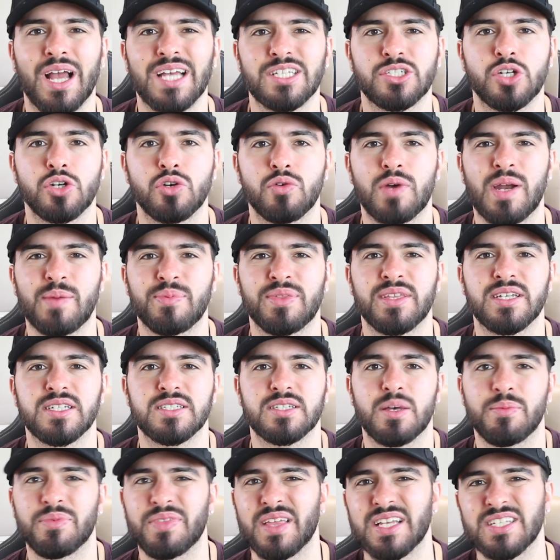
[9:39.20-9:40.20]
guys gonna wrap things
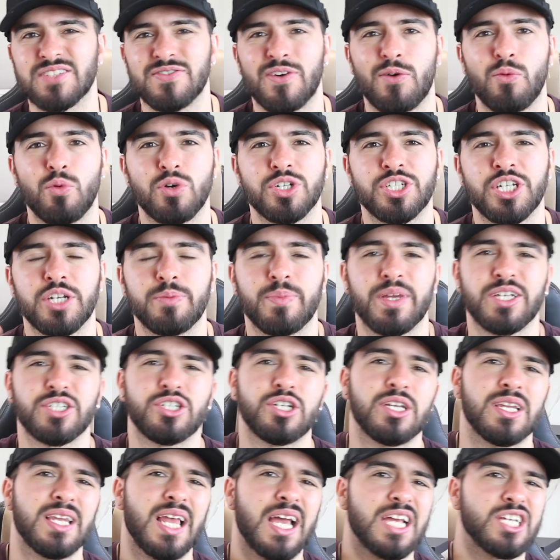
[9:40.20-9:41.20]
up thanks for watching make
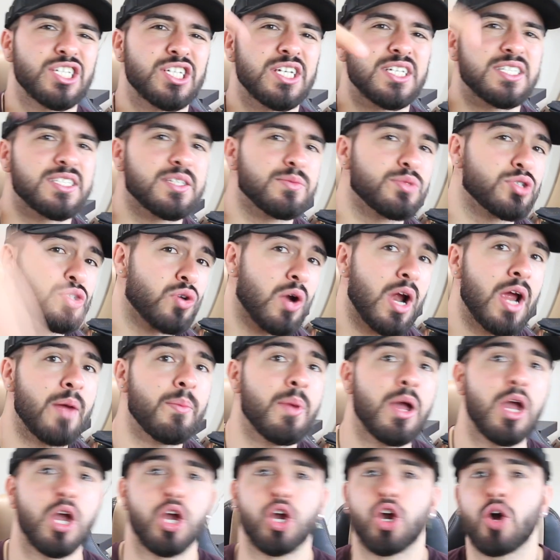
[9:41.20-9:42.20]
sure you like share subscribe